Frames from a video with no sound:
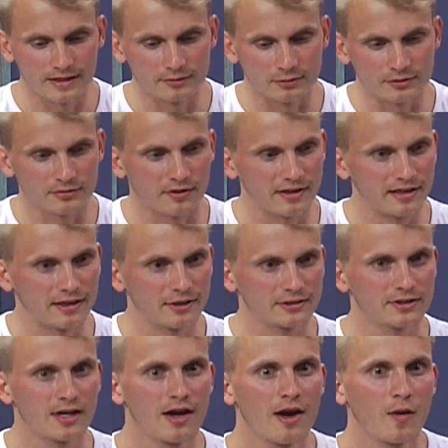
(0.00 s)
it was funny because
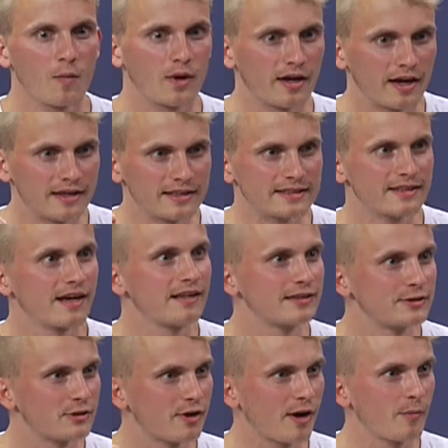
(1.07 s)
when I decided
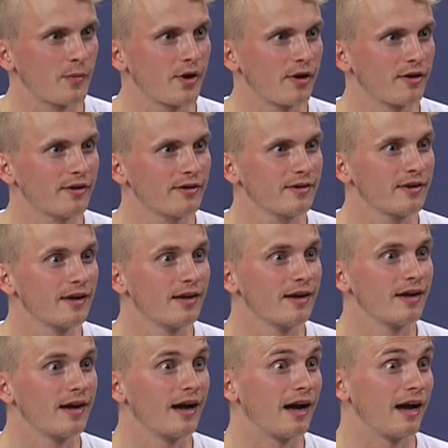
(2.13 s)
to come here,
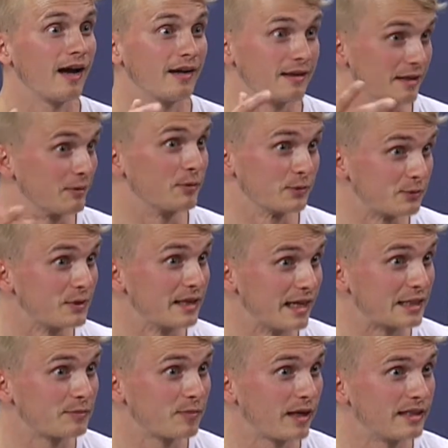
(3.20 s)
uh, it was really
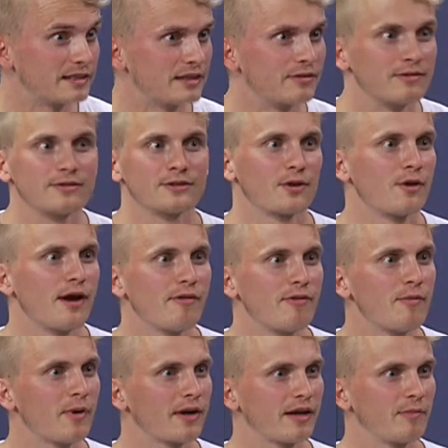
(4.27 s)
expensive. So
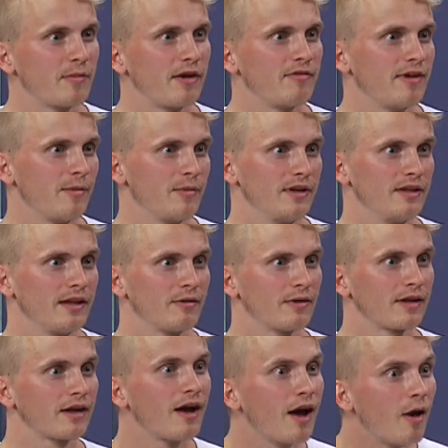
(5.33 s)
everybody in my family they were
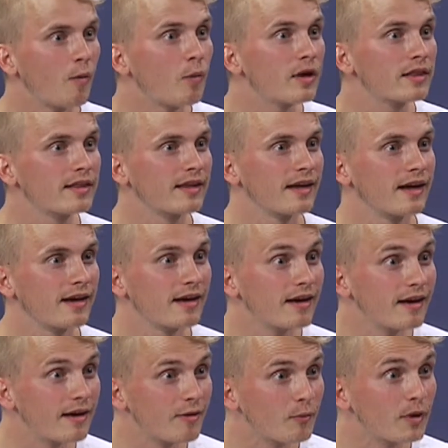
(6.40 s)
like, "What the
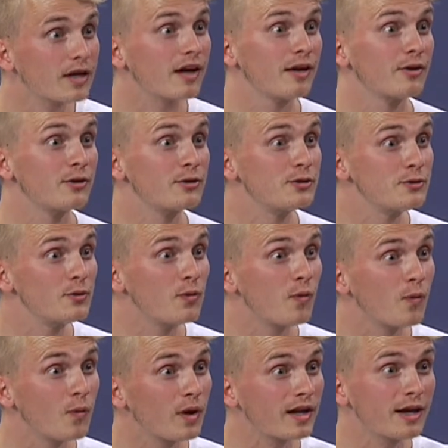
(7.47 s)
what are you, you, go
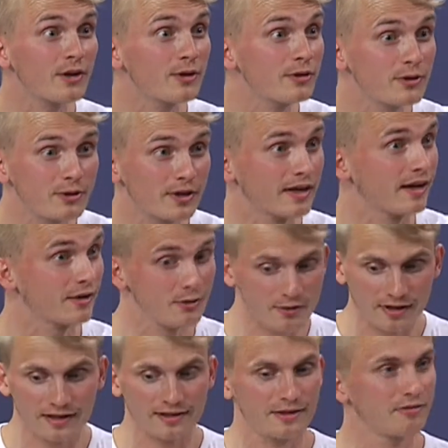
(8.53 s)
there. What are you doing? Like, you
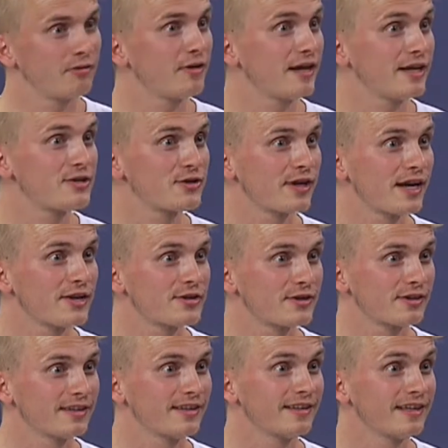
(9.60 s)
can get you the can free get education it,
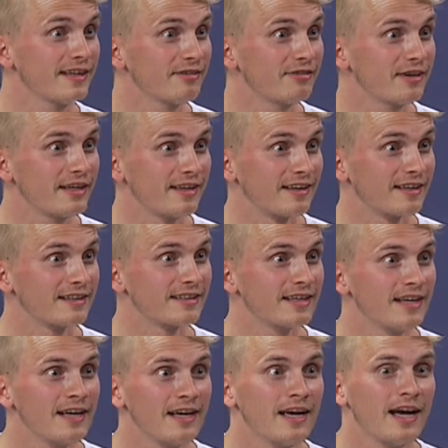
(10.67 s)
yeah. in, in, Finland.
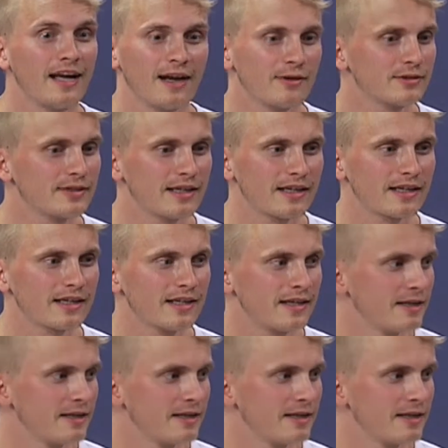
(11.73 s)
Yeah. And I was like,